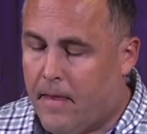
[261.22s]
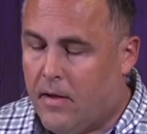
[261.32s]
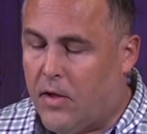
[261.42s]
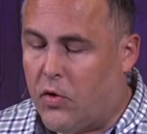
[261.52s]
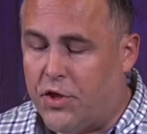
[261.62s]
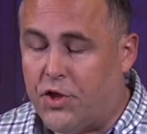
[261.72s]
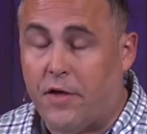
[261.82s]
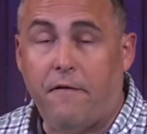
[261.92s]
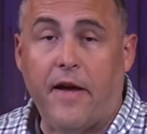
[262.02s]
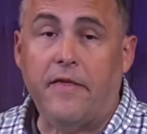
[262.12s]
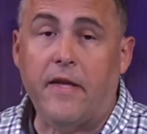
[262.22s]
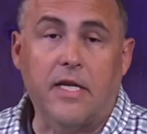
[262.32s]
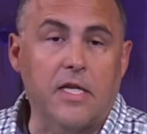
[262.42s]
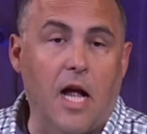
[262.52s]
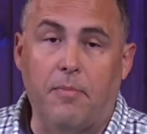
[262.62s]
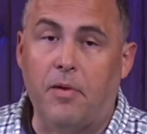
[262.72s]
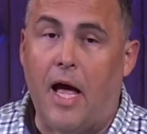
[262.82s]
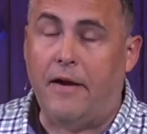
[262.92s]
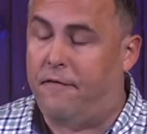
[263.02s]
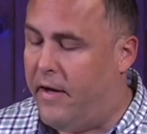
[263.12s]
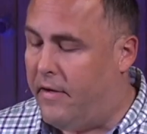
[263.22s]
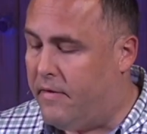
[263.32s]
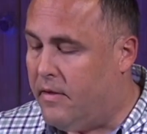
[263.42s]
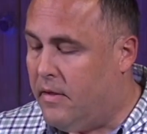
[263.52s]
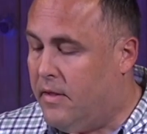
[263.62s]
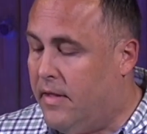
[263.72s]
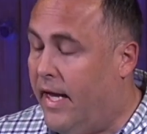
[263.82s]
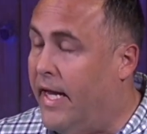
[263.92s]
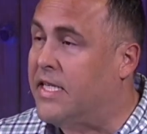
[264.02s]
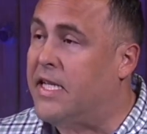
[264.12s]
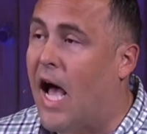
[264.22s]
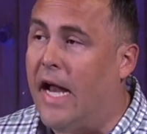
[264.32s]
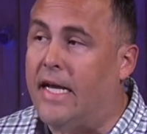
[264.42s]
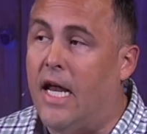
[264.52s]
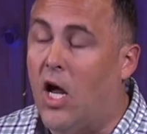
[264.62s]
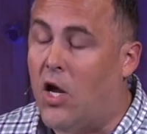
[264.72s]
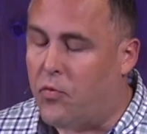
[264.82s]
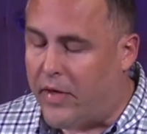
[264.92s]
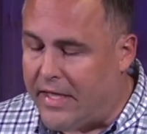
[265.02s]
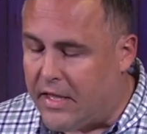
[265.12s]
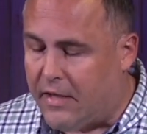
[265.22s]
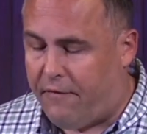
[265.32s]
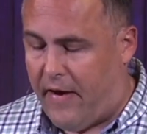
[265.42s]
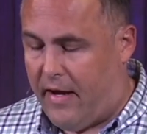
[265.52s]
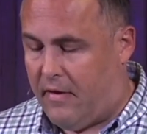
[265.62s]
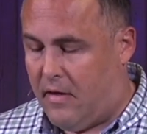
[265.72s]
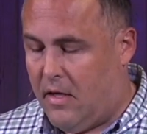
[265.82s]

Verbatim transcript: The Christian faith is not a blind faith, it is not an unreasoned faith.